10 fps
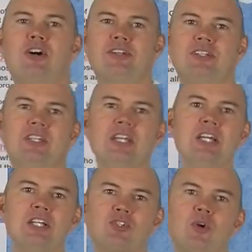got.
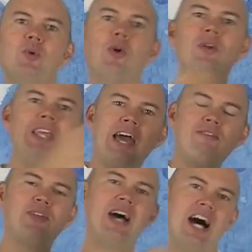So we only
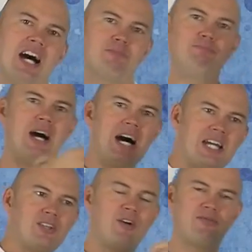have the hard
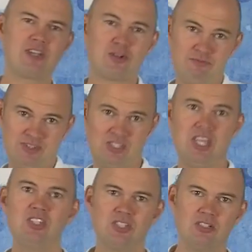part of the
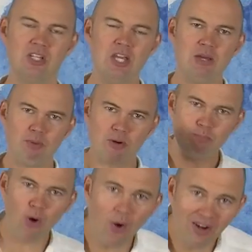conversation. But
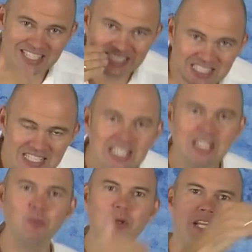Paul is
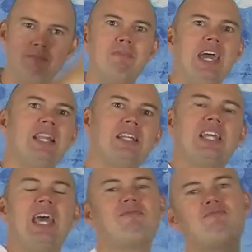dealing with a matter
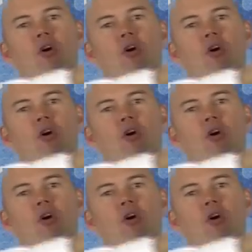they have